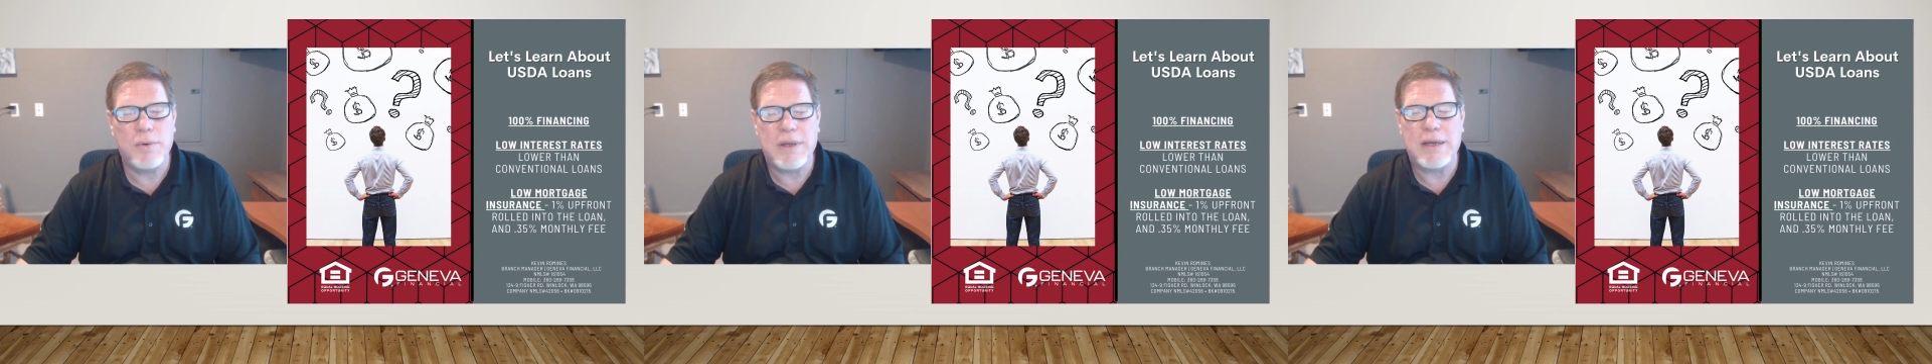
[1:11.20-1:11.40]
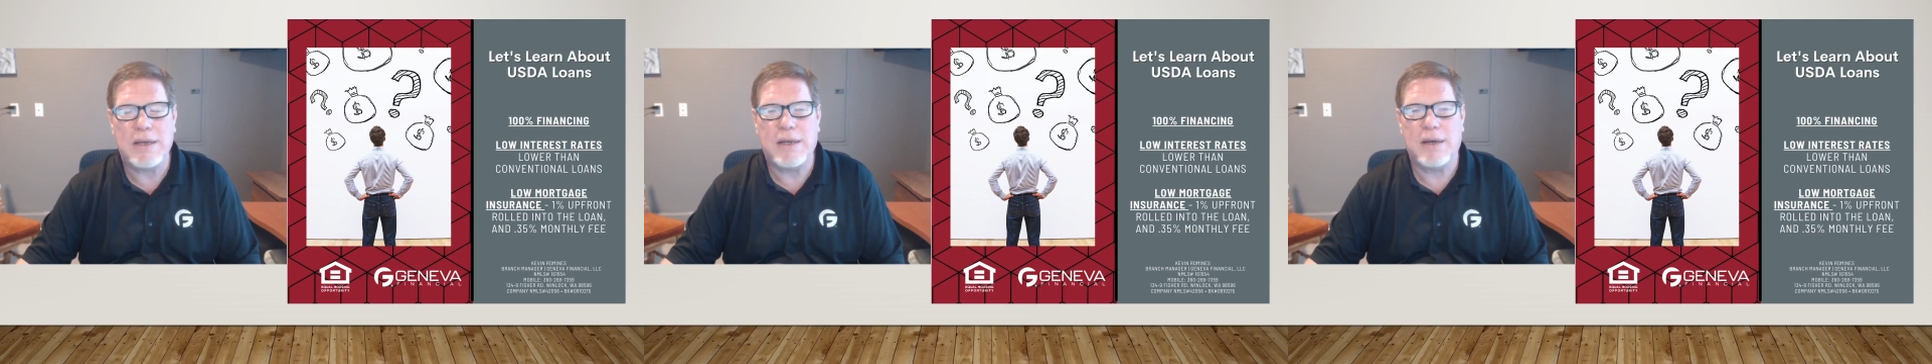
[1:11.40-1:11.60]

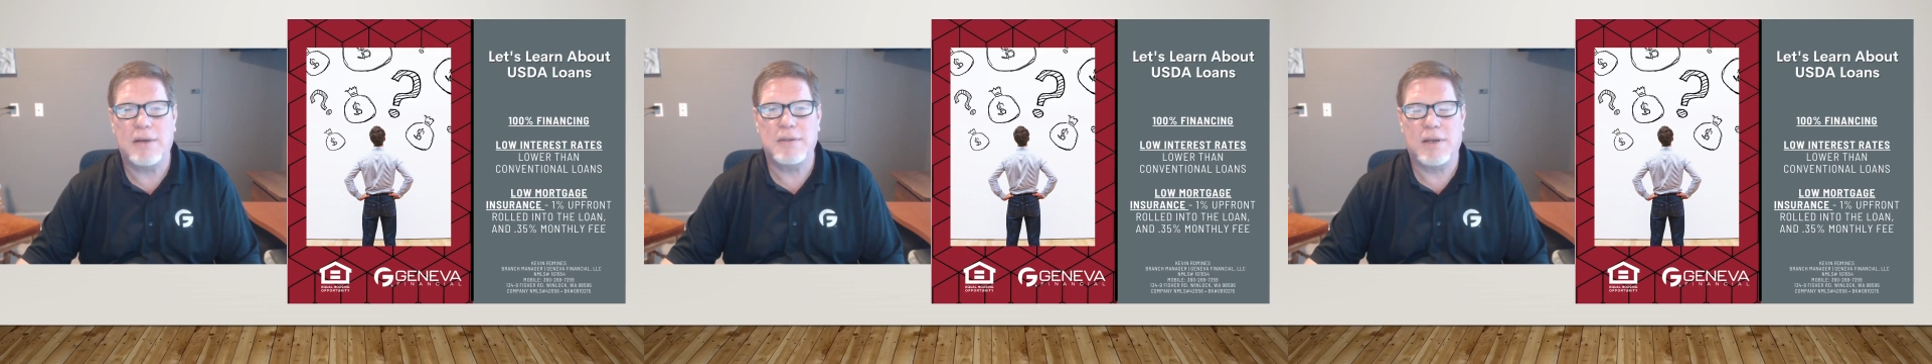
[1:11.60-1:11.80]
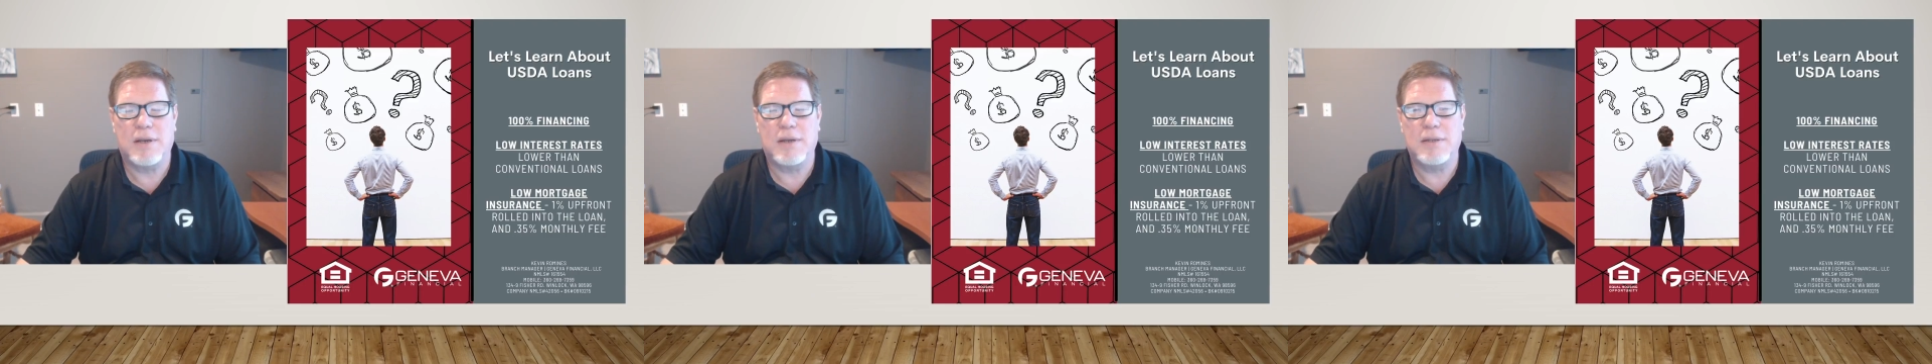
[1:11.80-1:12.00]

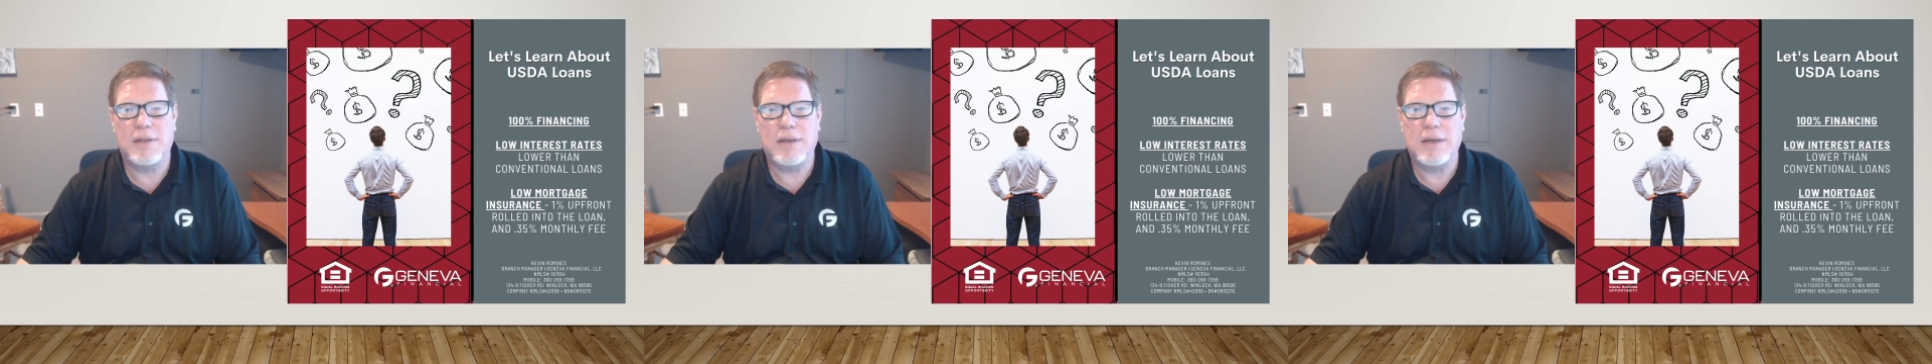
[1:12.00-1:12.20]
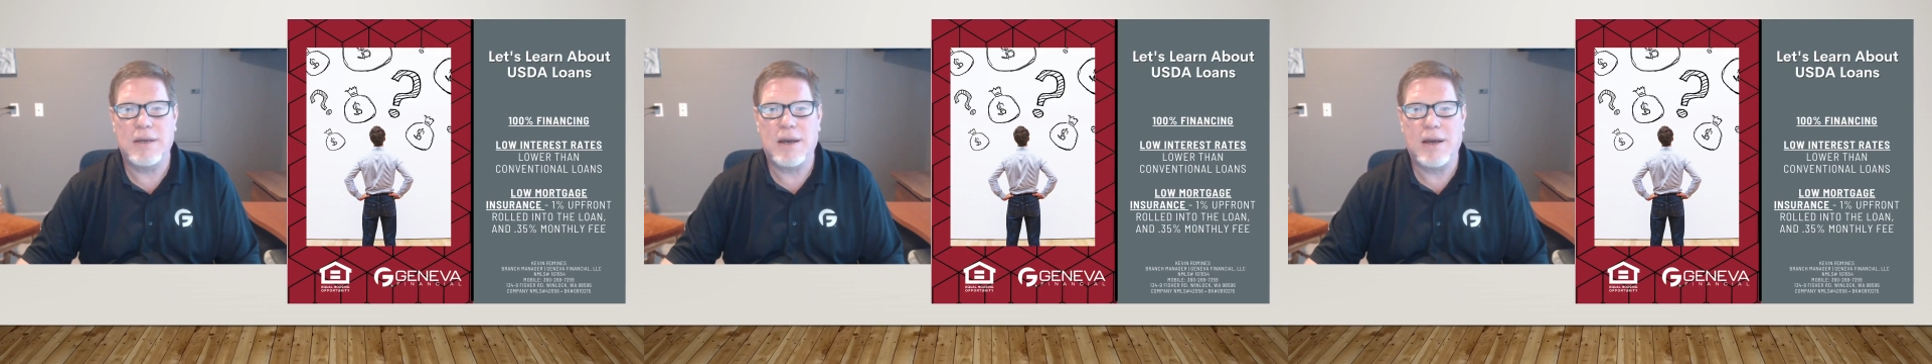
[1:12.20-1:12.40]
details on
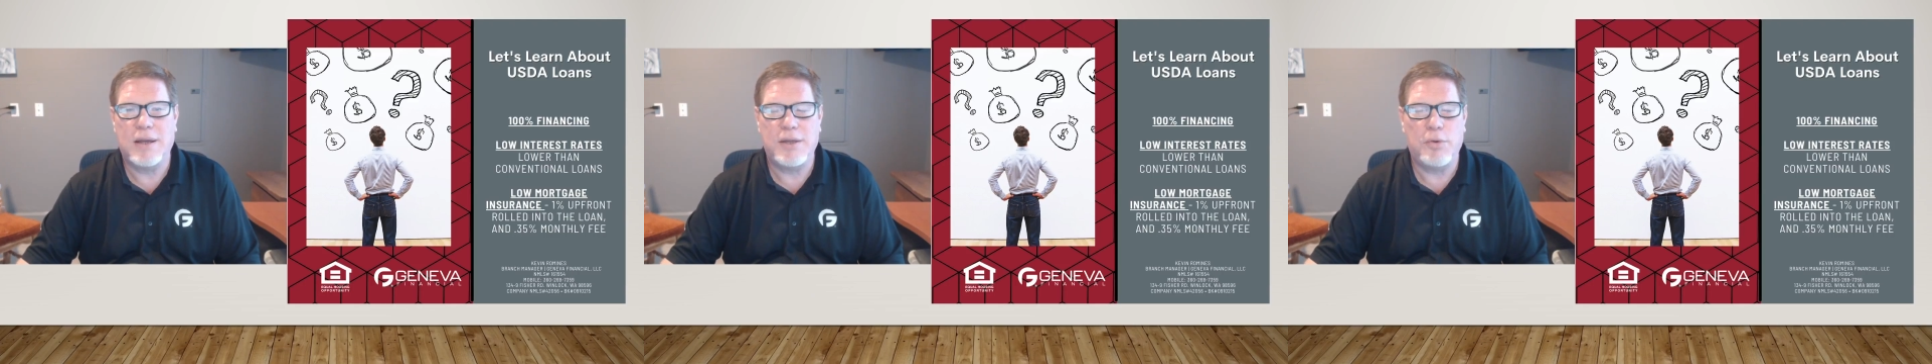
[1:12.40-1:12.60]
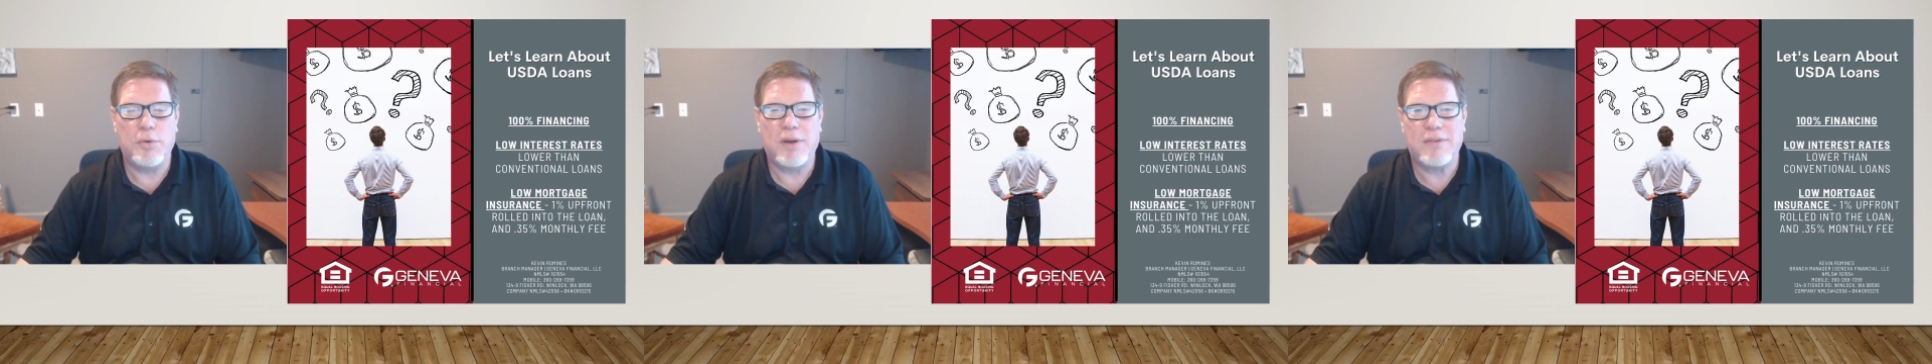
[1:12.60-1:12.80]
the
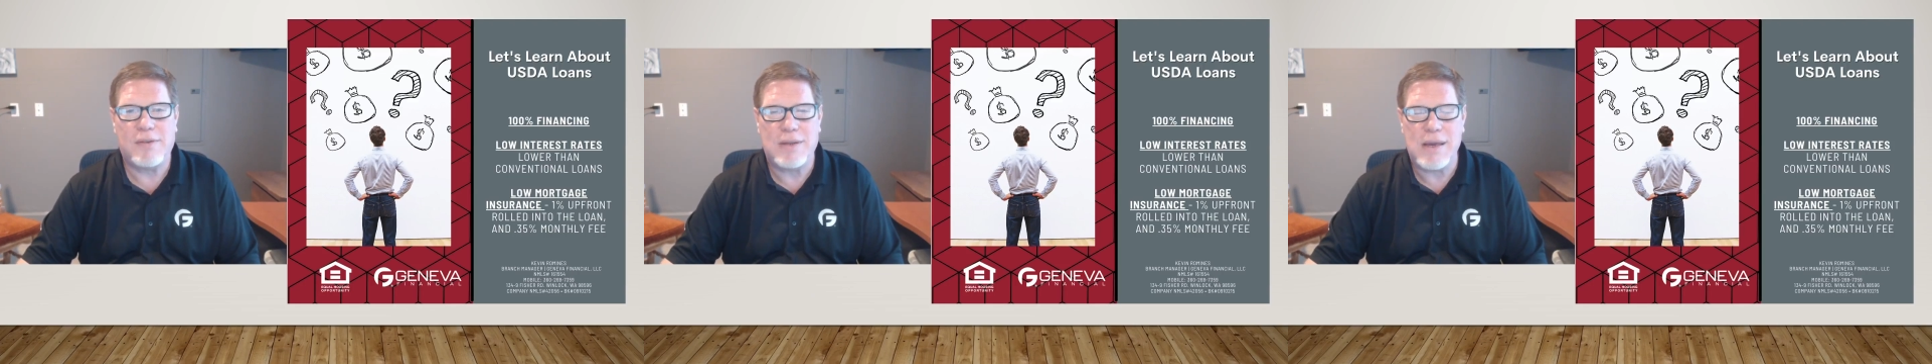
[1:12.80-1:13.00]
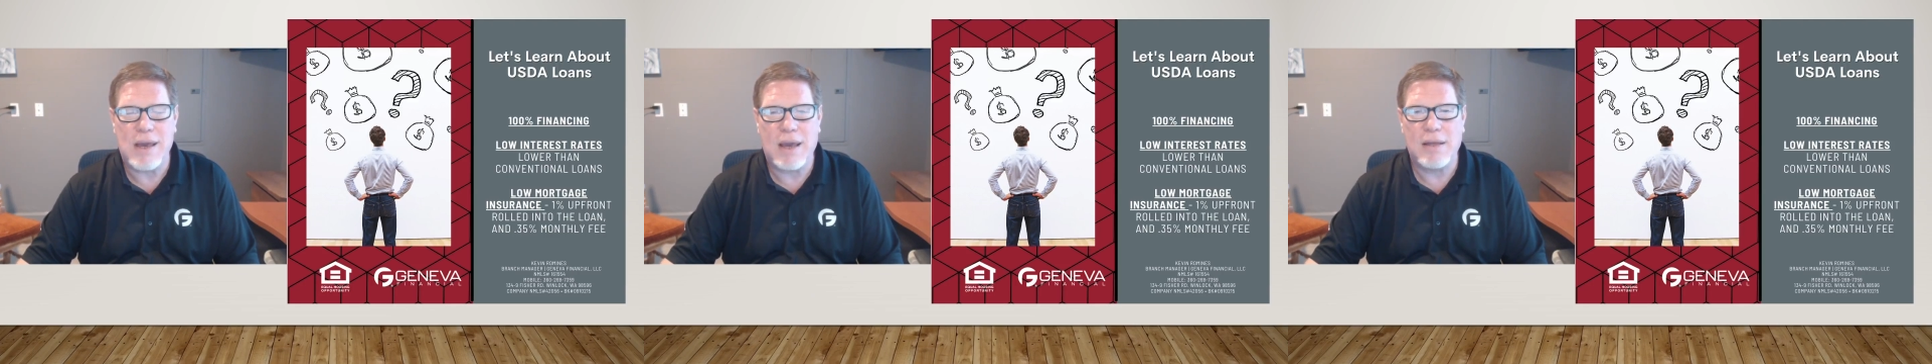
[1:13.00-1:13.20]

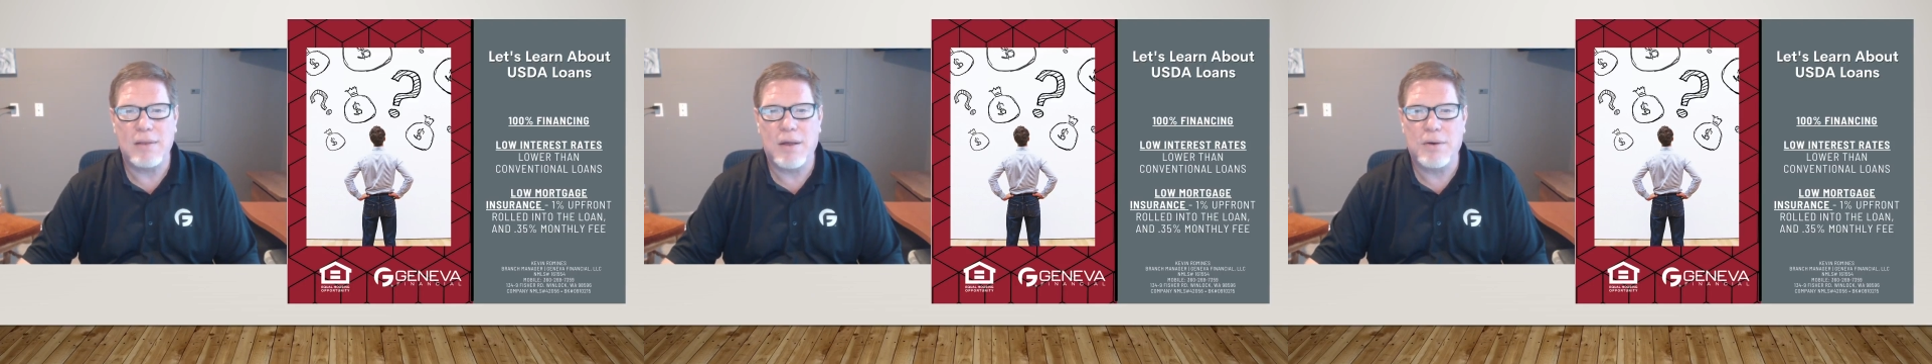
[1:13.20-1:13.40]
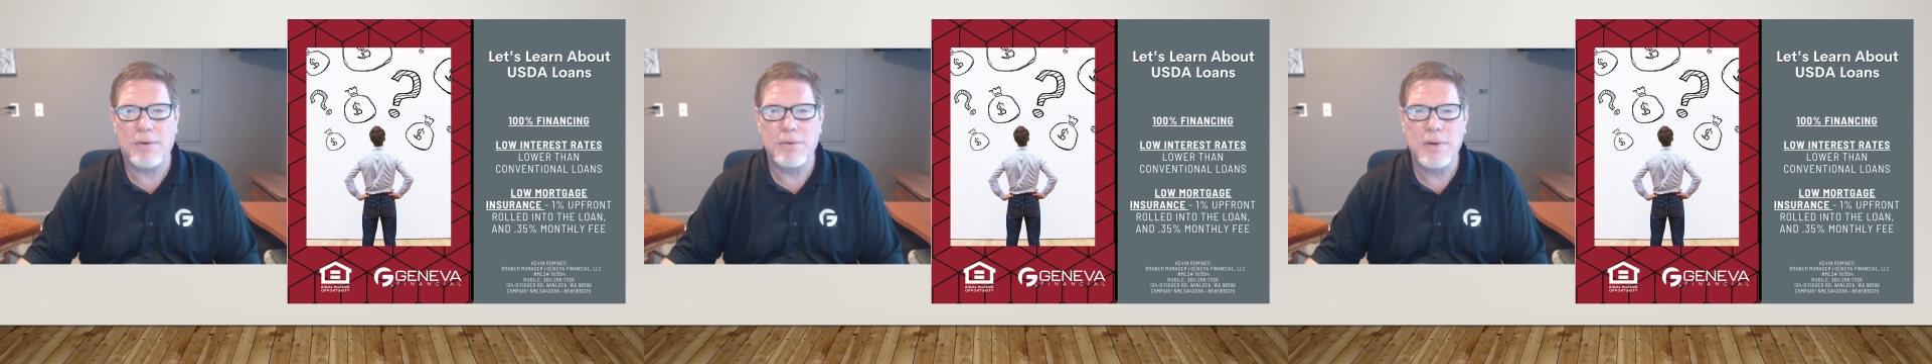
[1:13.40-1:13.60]
USDA
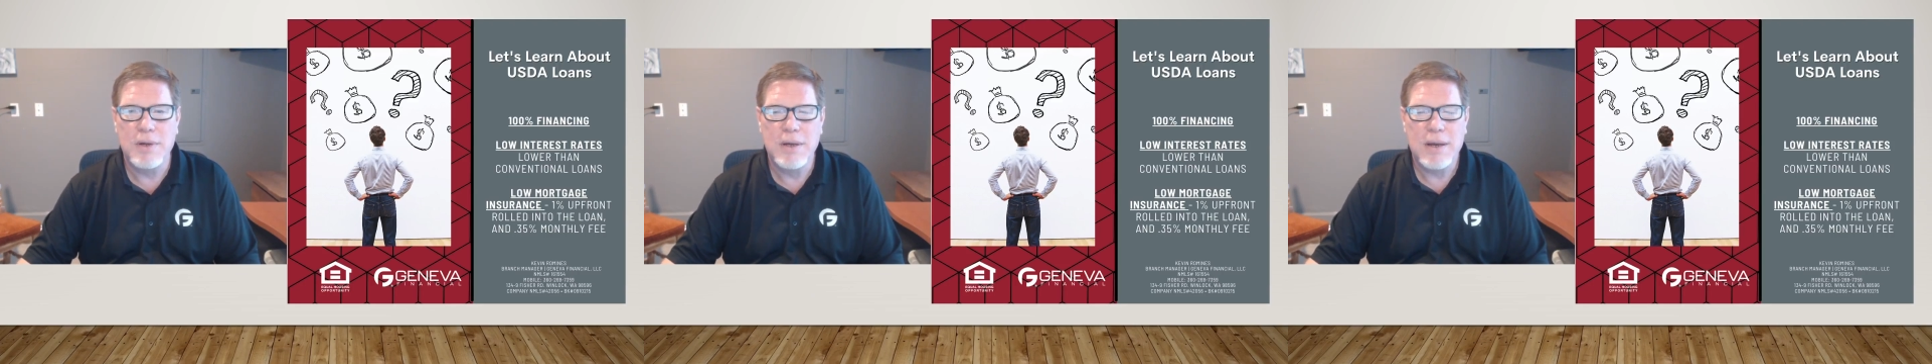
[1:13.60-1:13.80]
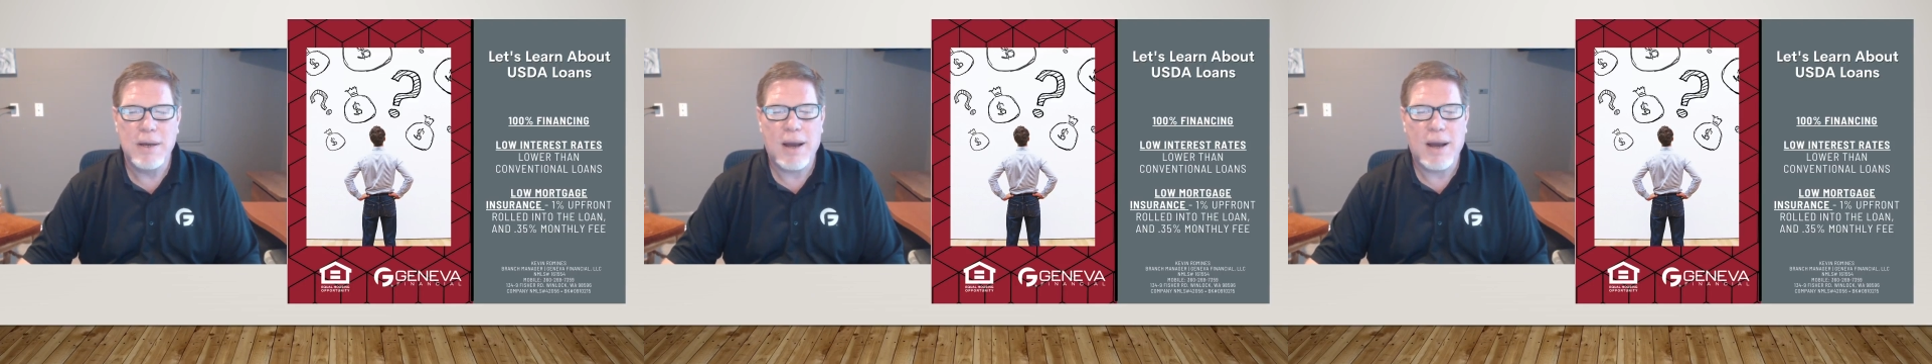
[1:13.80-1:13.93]
loan.